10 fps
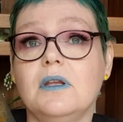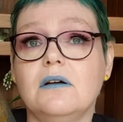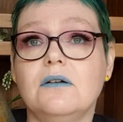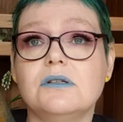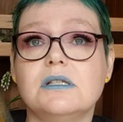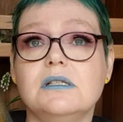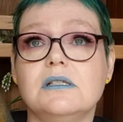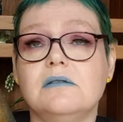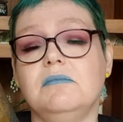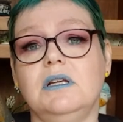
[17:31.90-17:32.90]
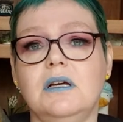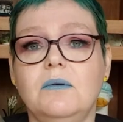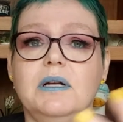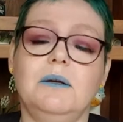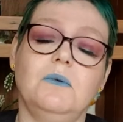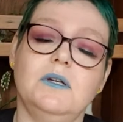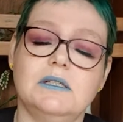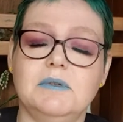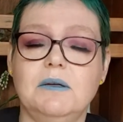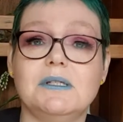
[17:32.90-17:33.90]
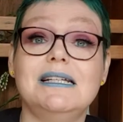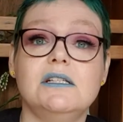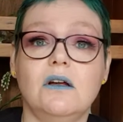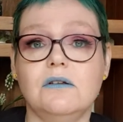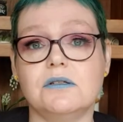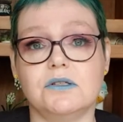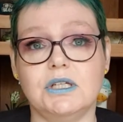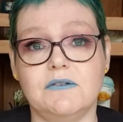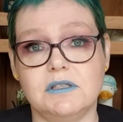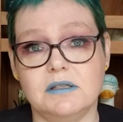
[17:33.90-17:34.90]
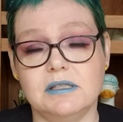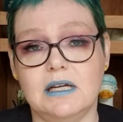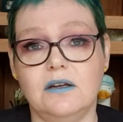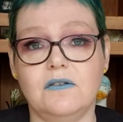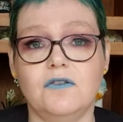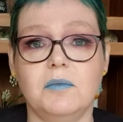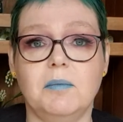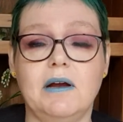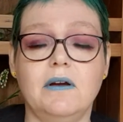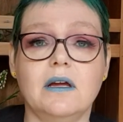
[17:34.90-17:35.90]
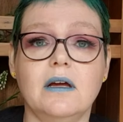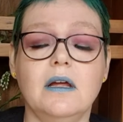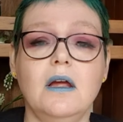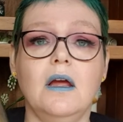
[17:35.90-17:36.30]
Of course, this, you know, when it was in dollars because you have to send off from America.